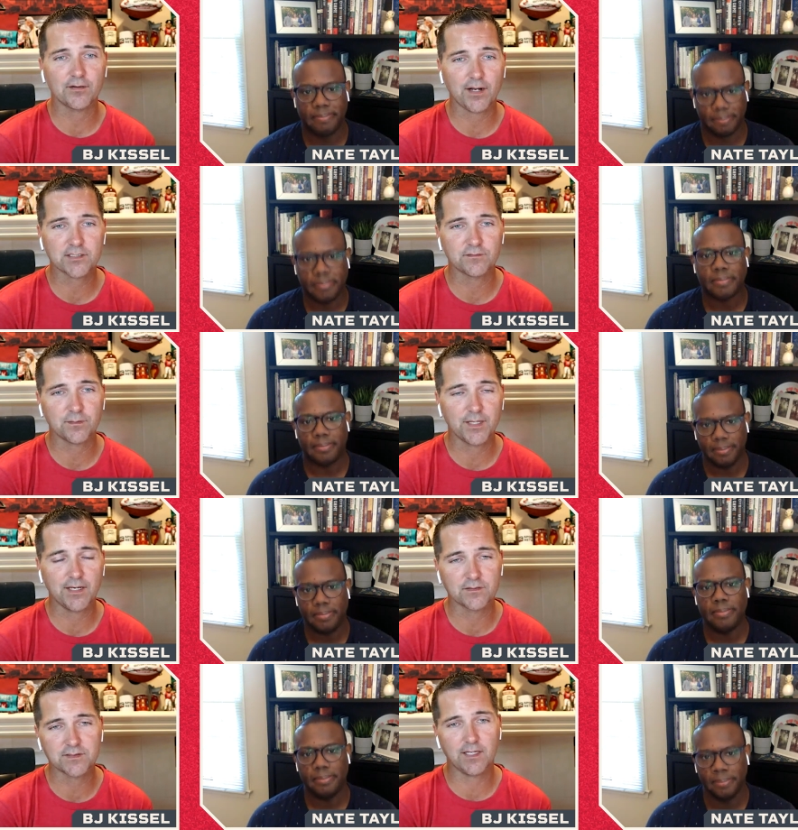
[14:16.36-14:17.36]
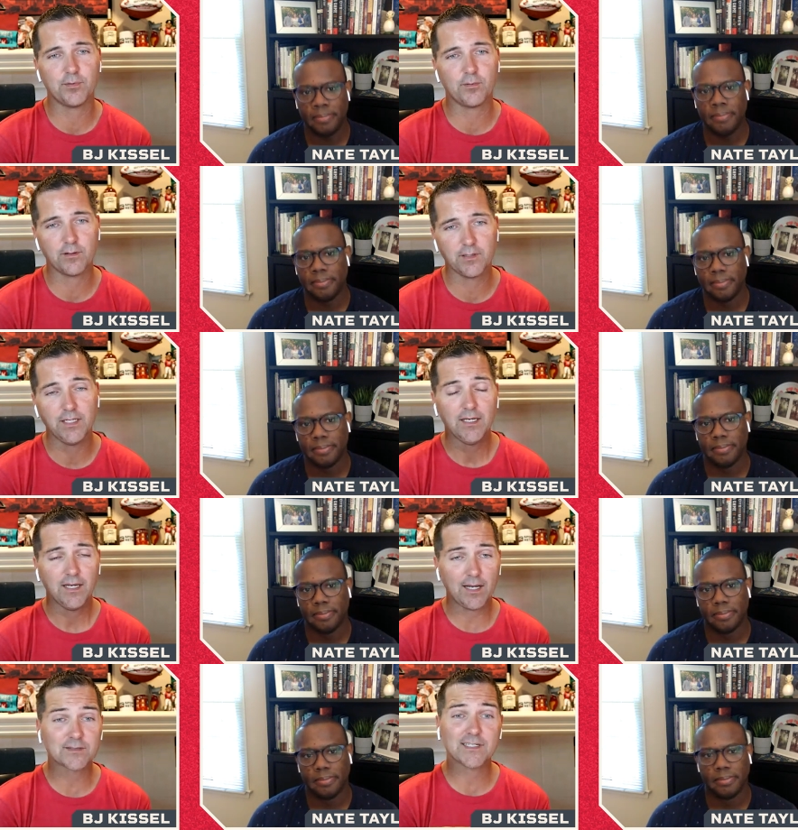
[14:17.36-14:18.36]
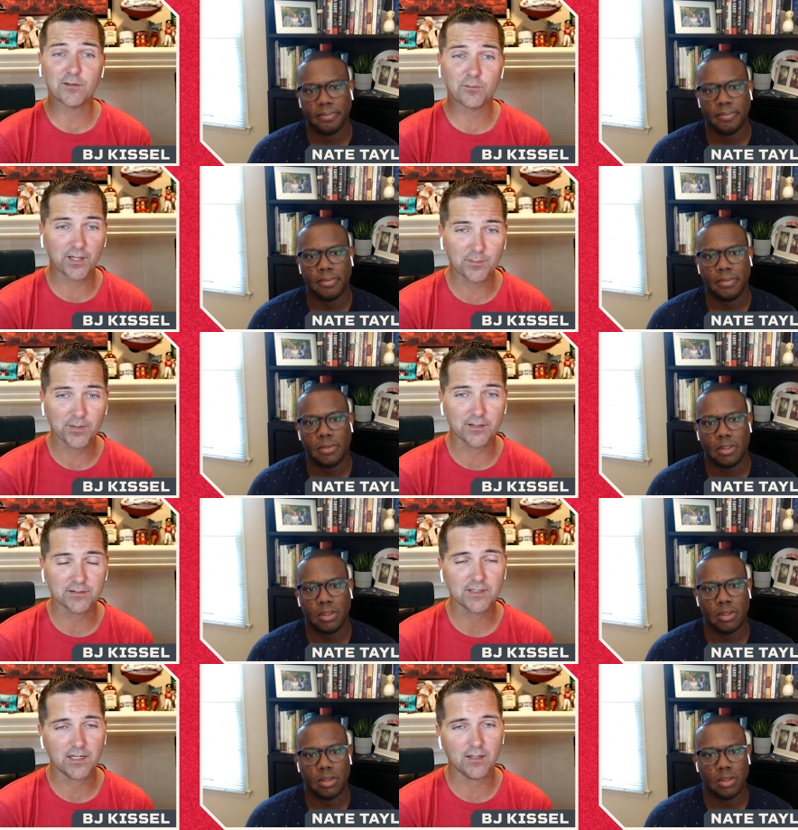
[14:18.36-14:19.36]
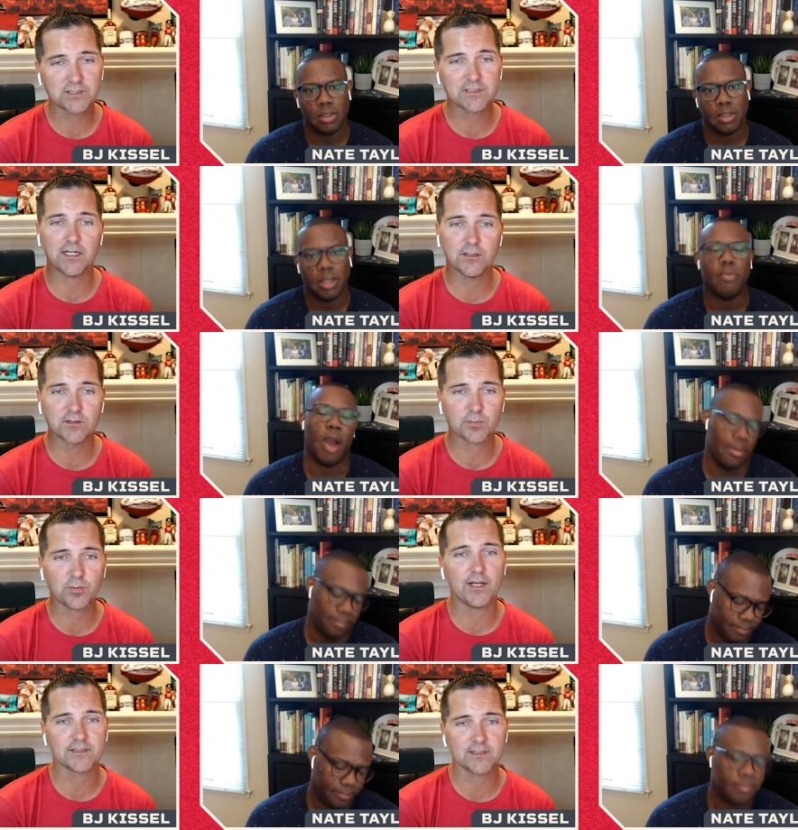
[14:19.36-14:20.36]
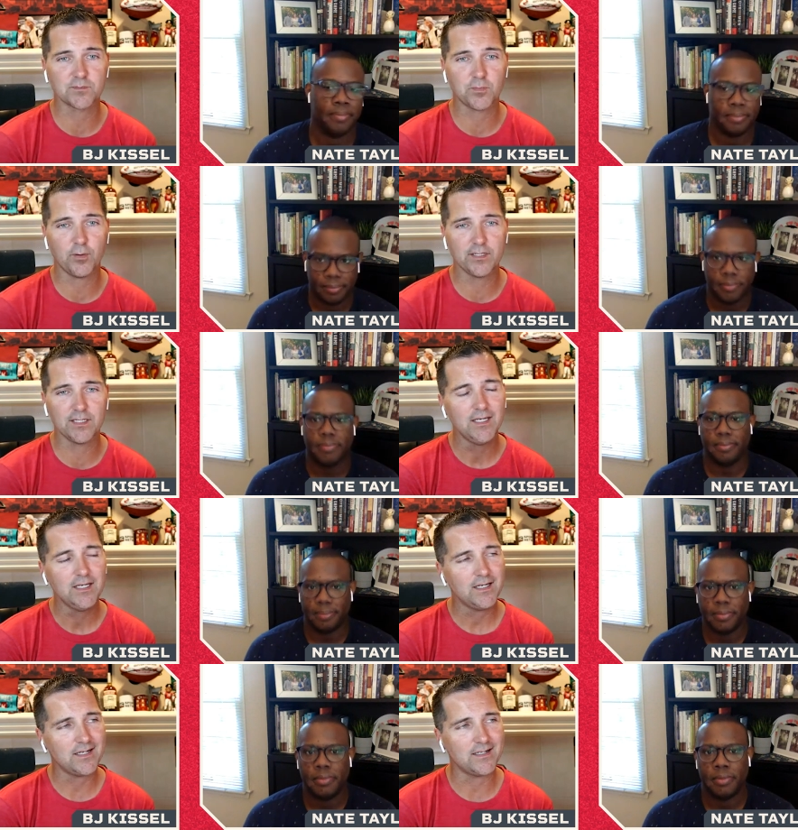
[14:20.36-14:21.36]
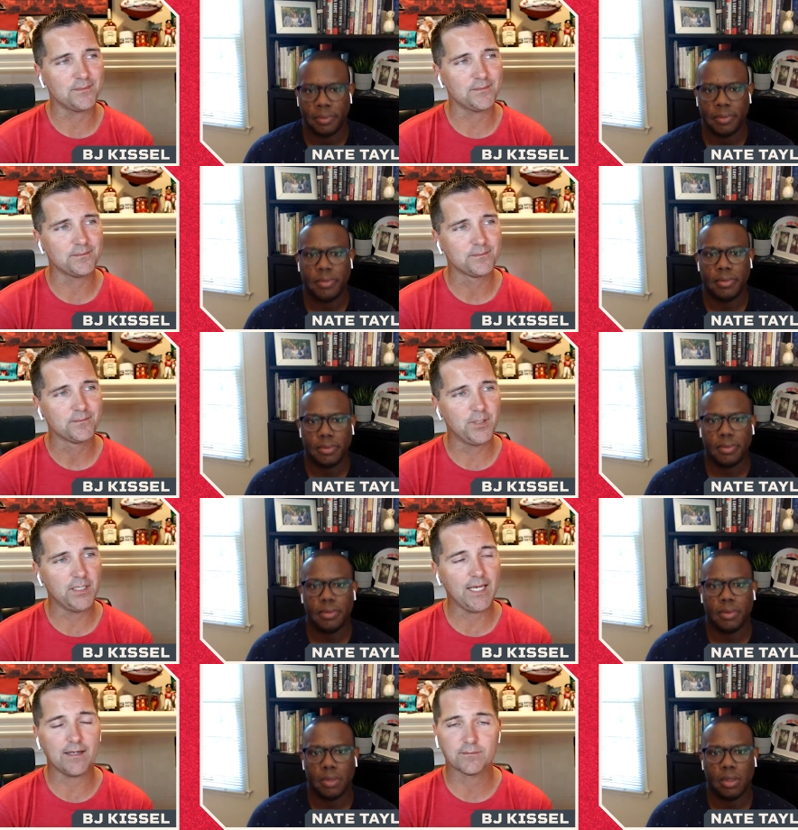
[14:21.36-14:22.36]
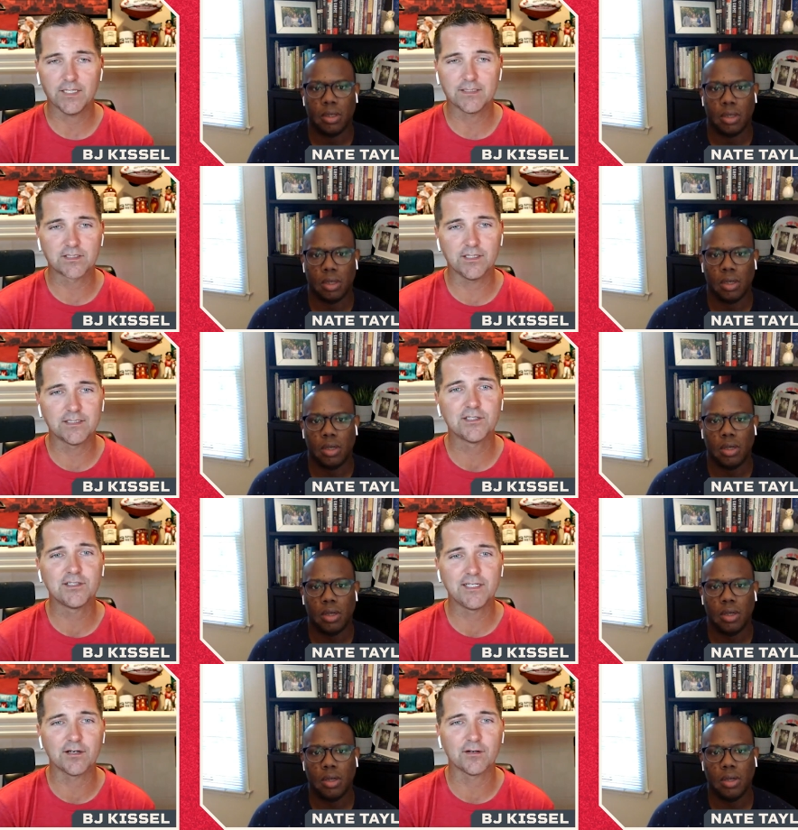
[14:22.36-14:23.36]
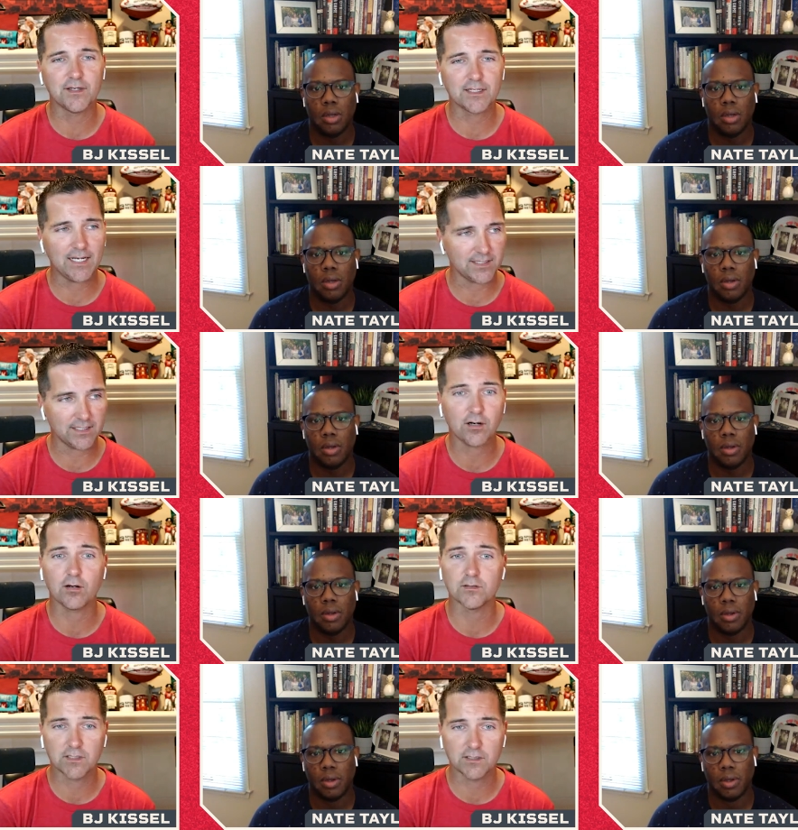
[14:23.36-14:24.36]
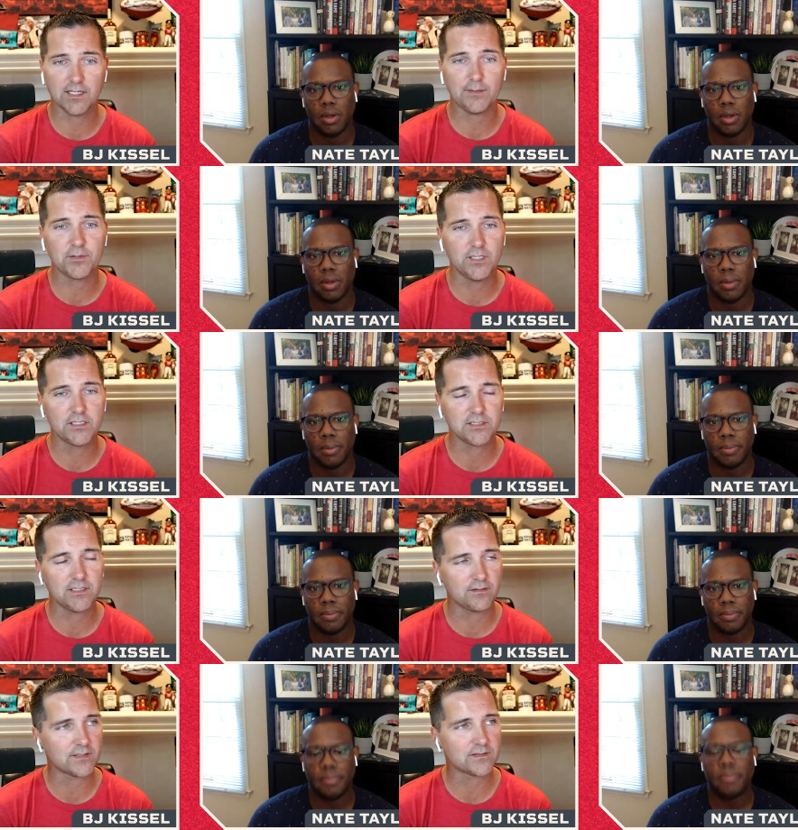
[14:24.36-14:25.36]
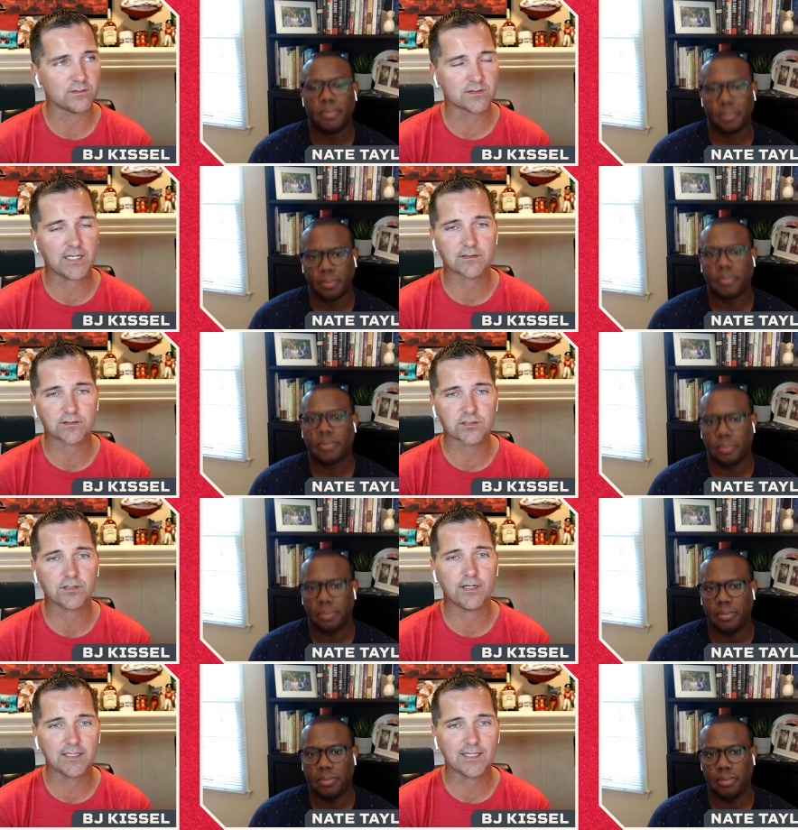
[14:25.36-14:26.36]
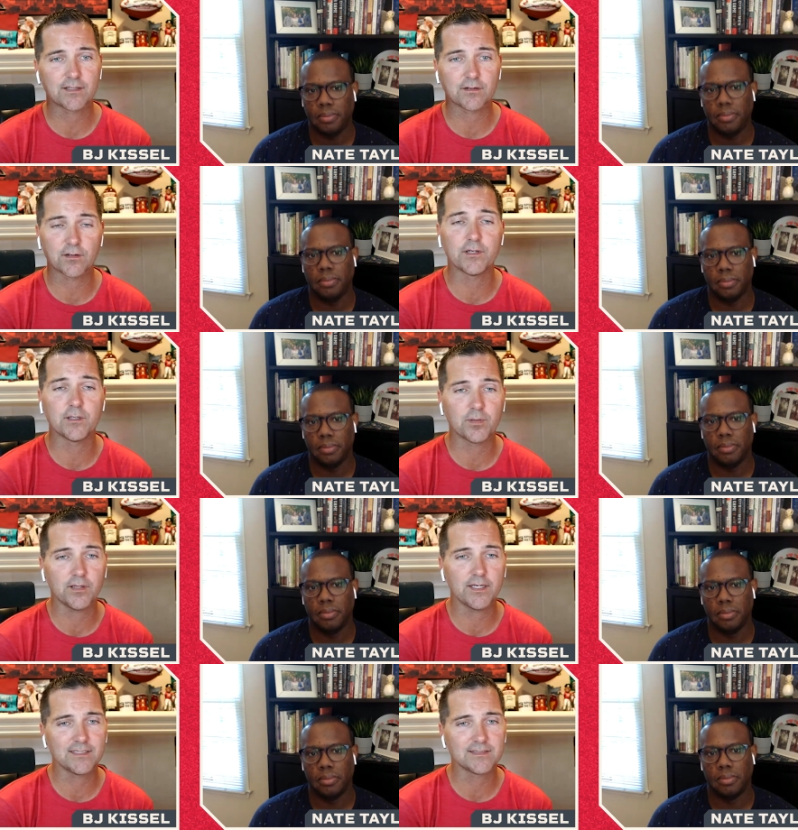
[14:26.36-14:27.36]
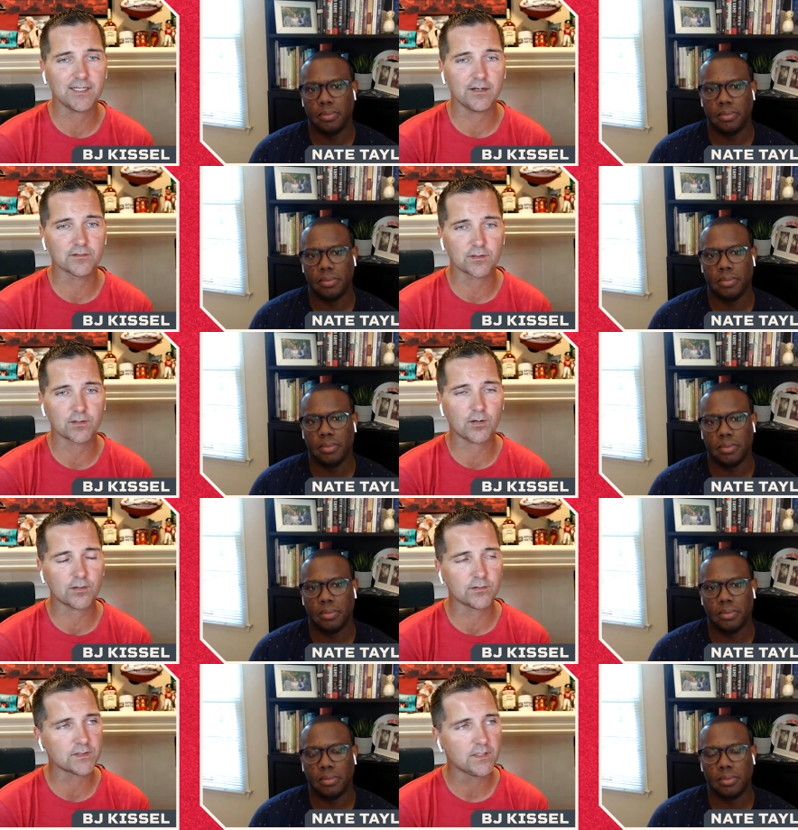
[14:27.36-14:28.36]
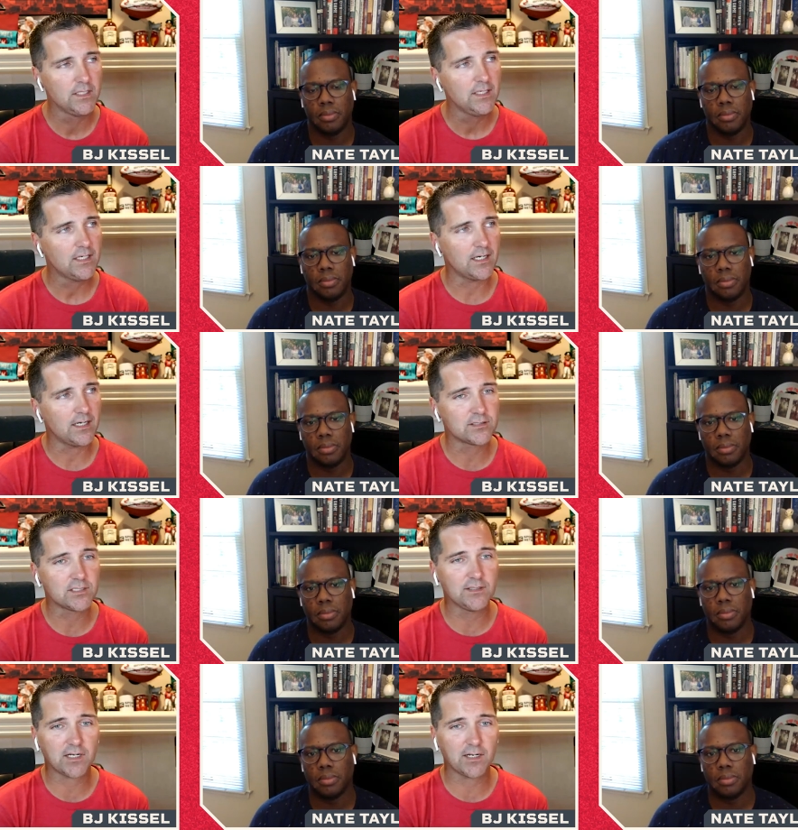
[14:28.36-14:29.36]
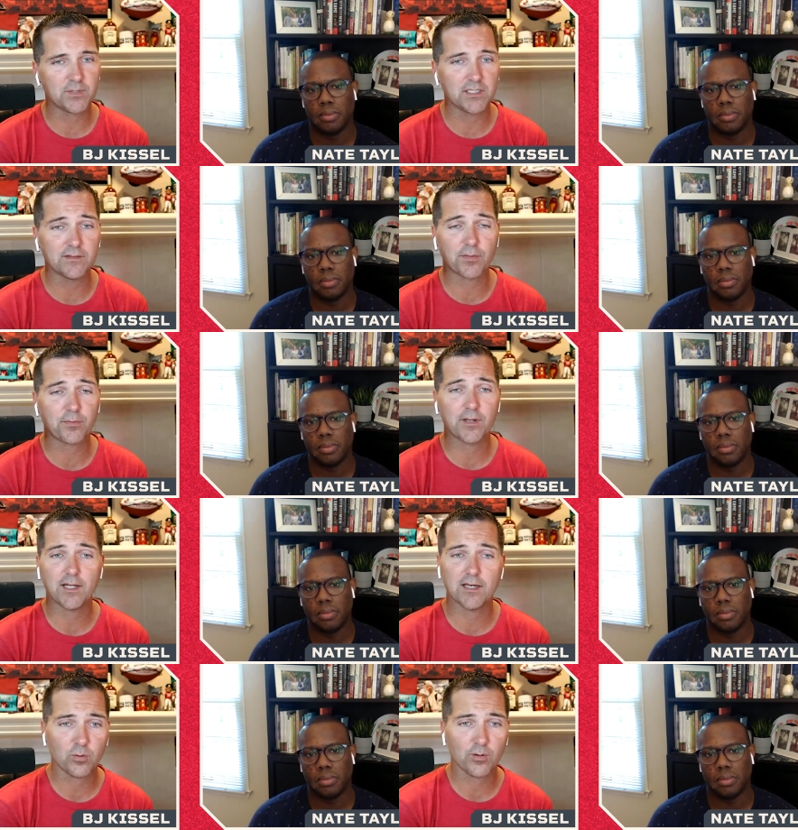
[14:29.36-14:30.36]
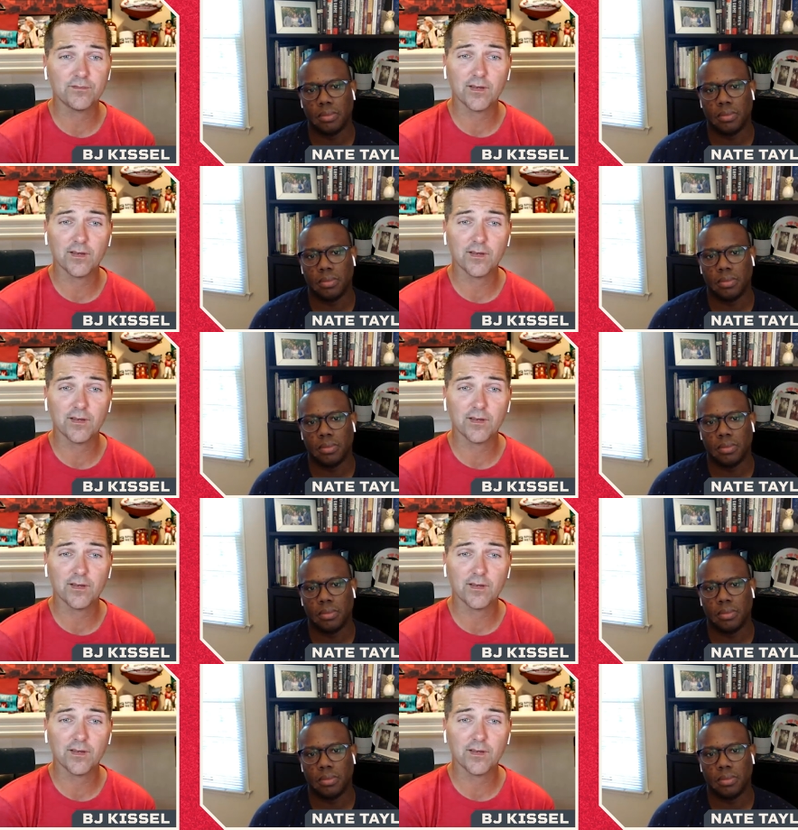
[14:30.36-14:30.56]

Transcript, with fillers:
Speaker 1: direction from the health standpoint, outside of Blake Bell, which is not a huge surprise at this point. But yeah, it's good to hear that guys like Carlos Dunlap, you mentioned, and the rest of those guys are trending like they're going to play against the Arizona Cardinals. The Chiefs, I believe, are 3.5-point